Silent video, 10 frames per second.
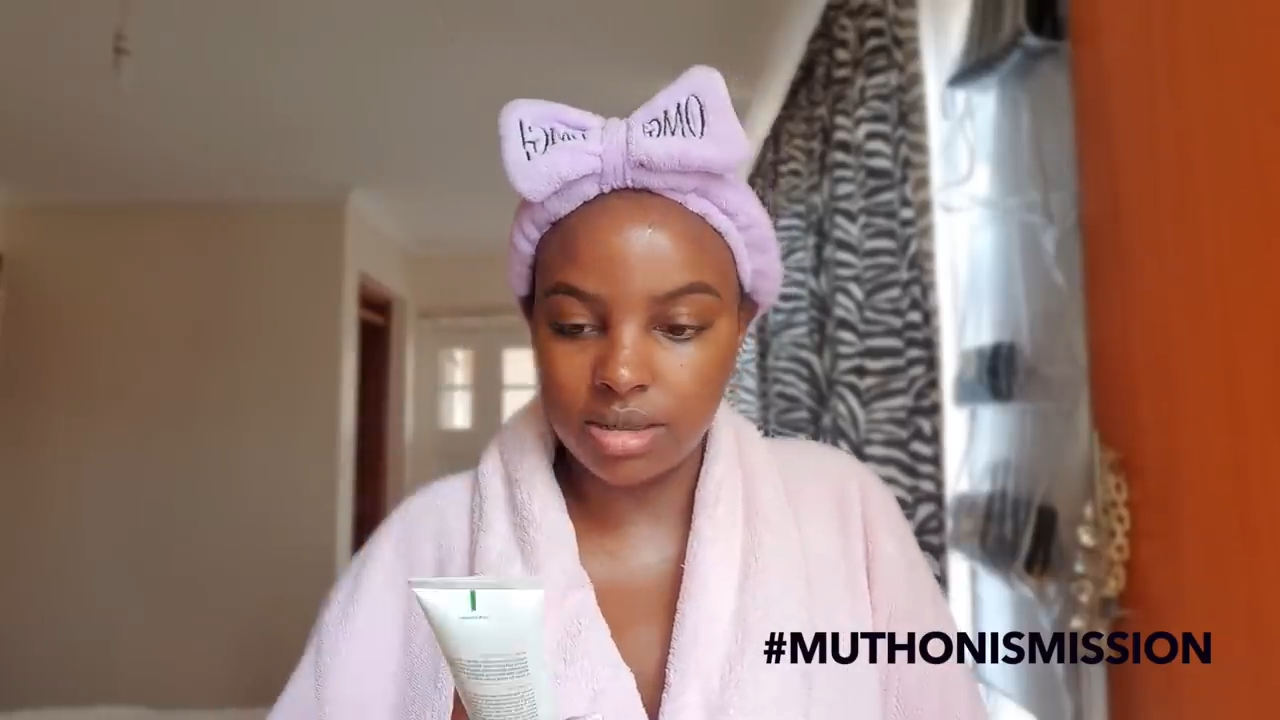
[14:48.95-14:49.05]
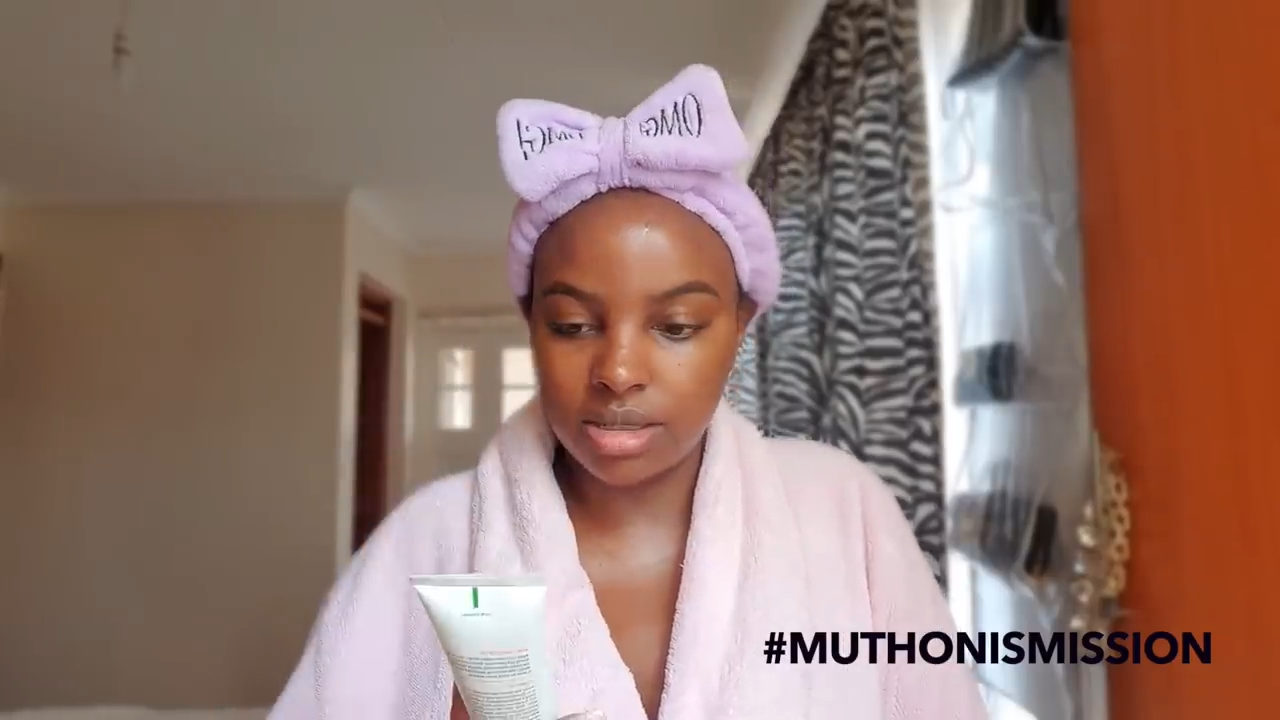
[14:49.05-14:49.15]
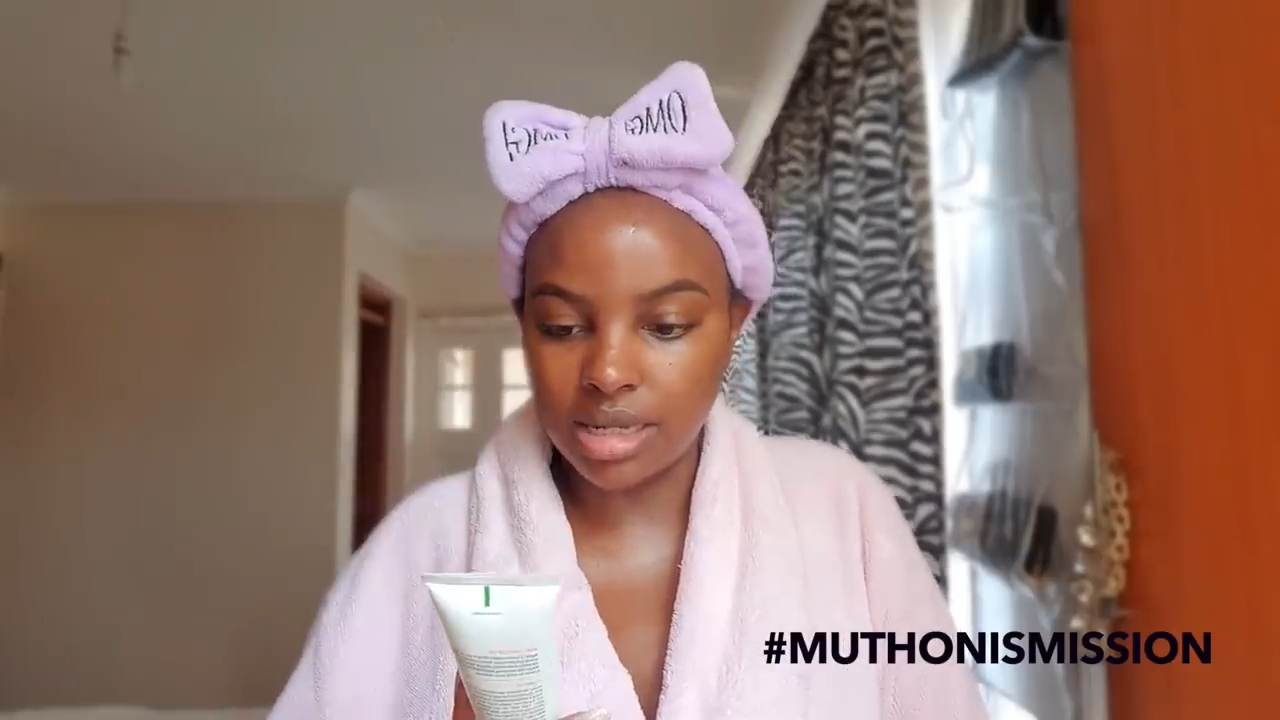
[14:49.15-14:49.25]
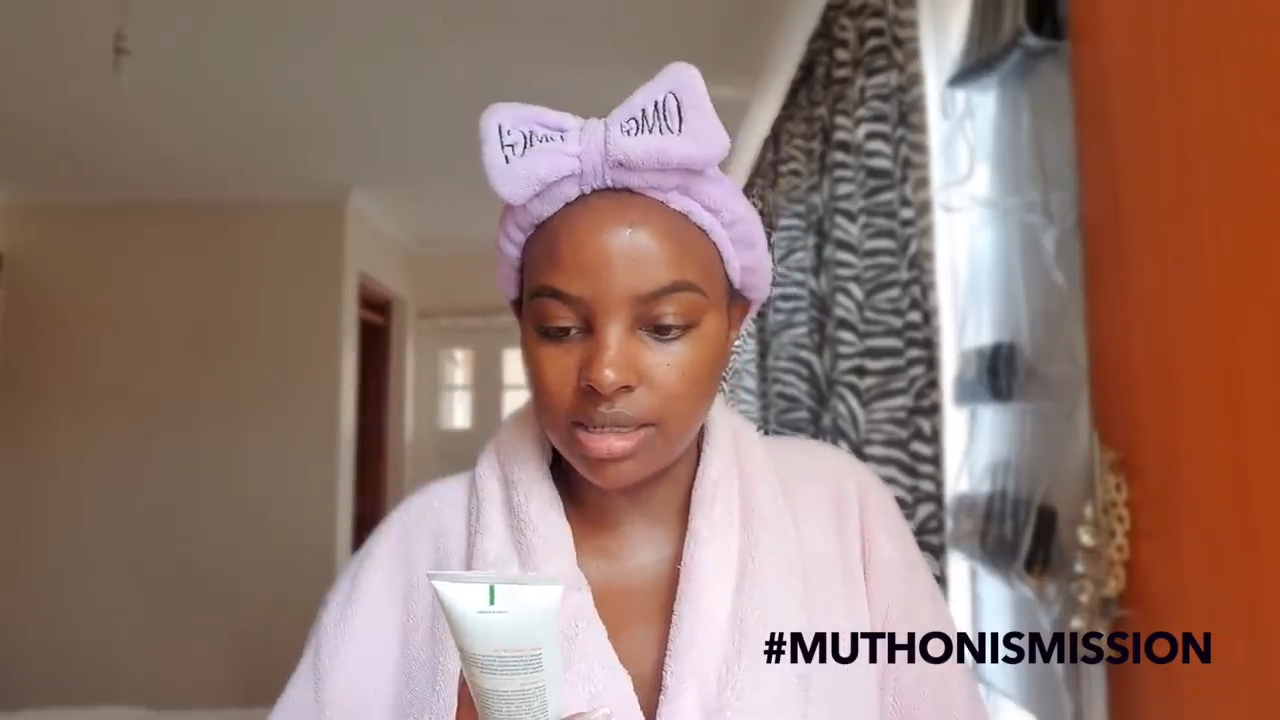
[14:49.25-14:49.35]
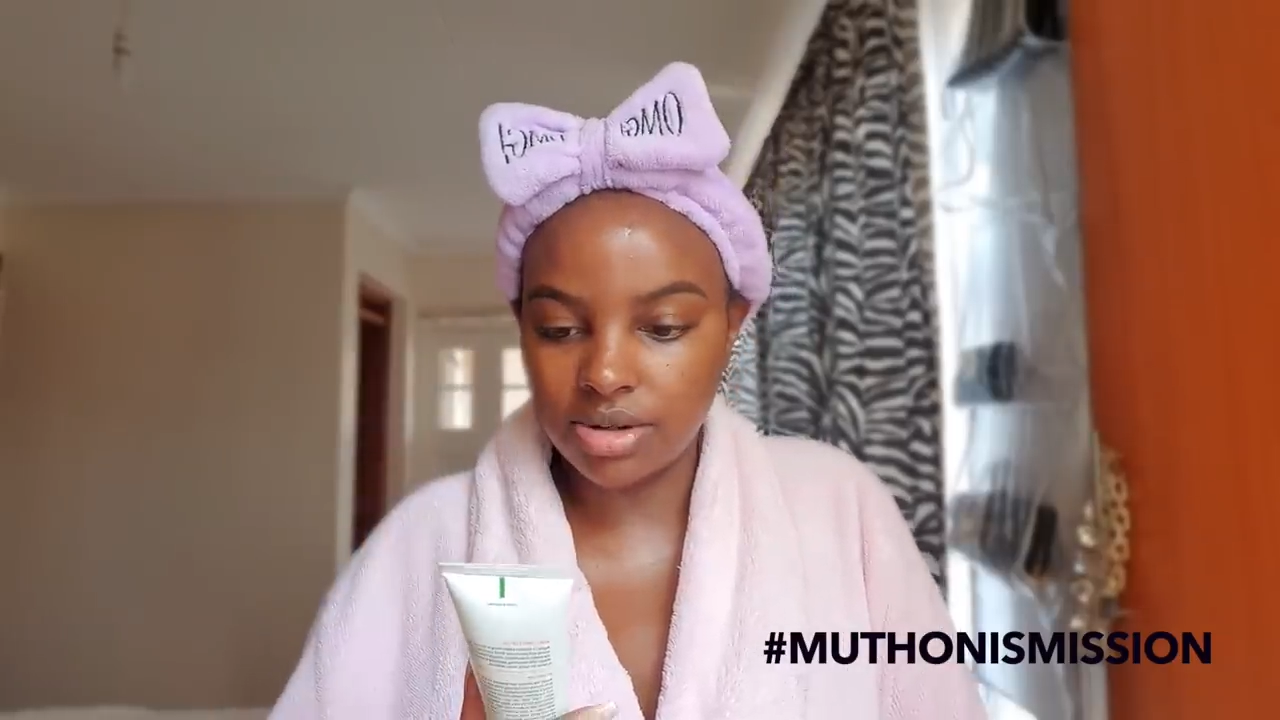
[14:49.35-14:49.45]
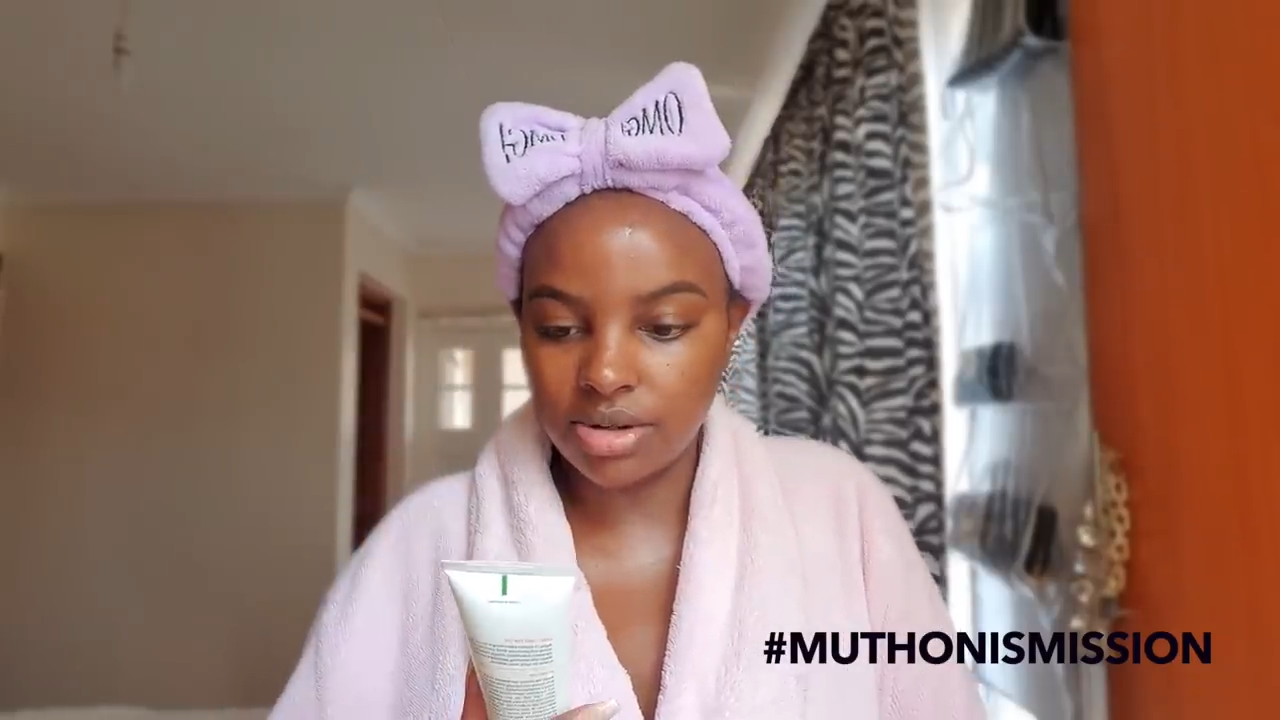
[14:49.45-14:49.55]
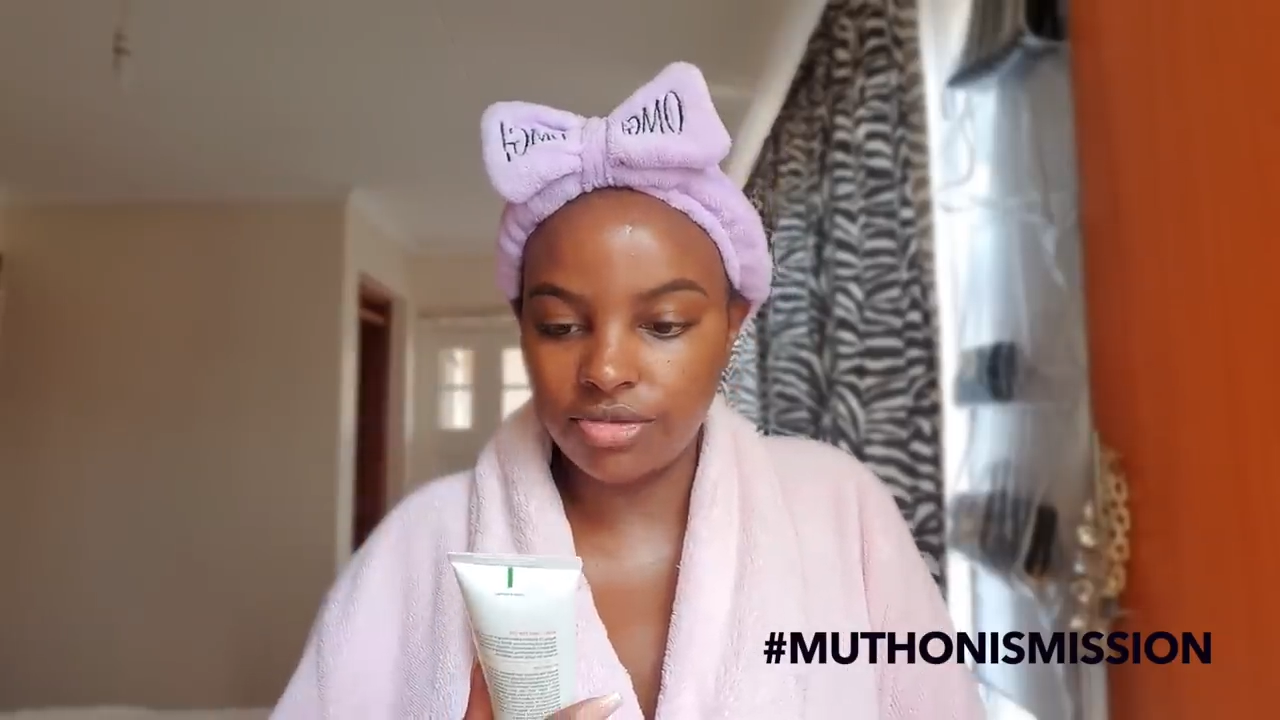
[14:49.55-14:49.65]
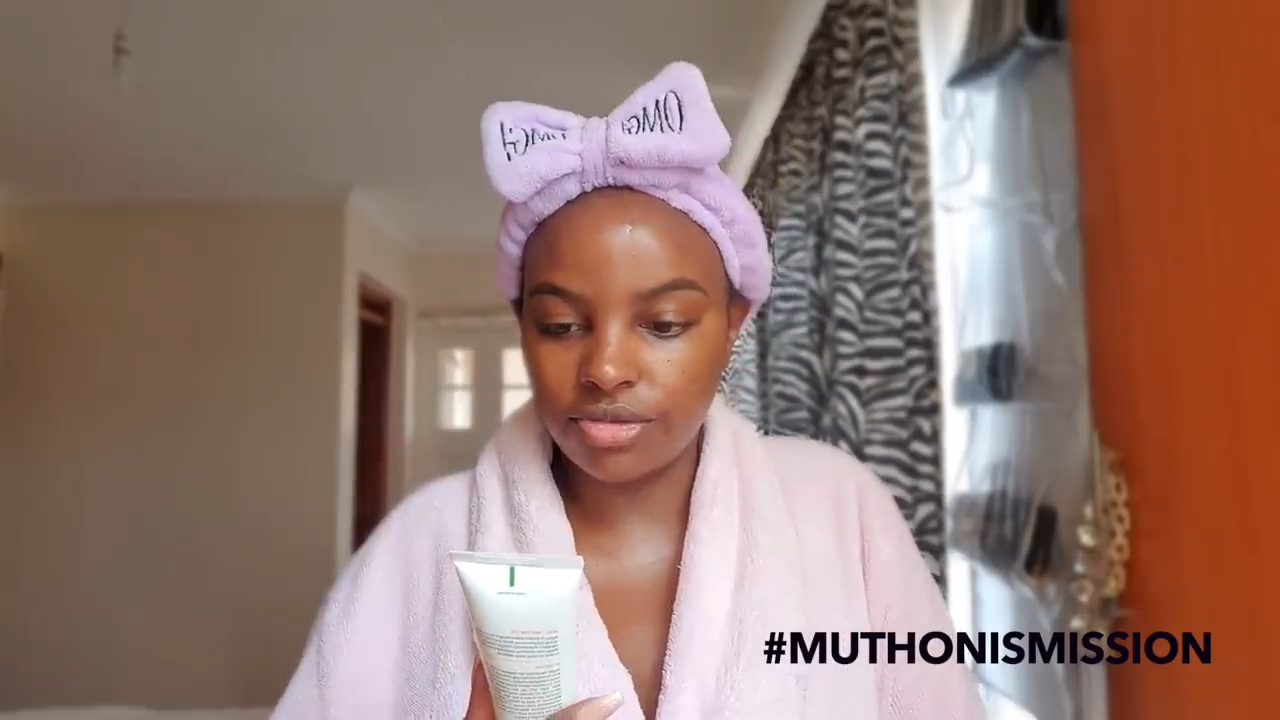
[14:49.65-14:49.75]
sunscreen